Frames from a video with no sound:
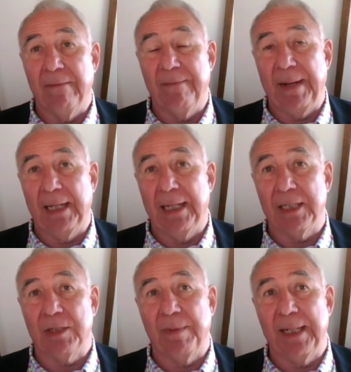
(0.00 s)
Badly
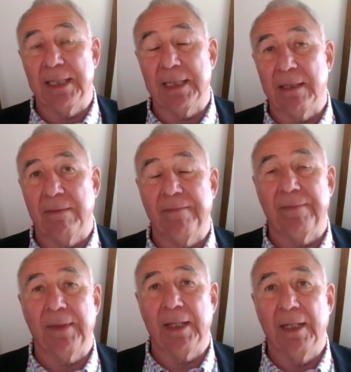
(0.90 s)
expressed.
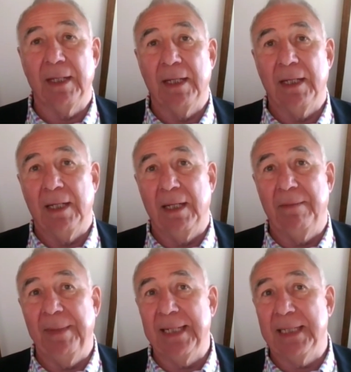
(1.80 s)

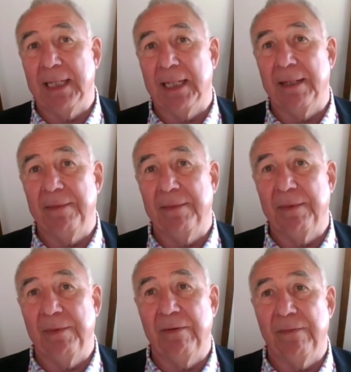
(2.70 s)
In my time,
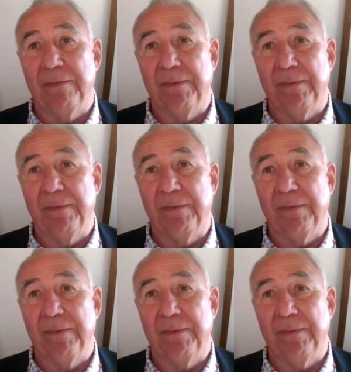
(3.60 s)
we've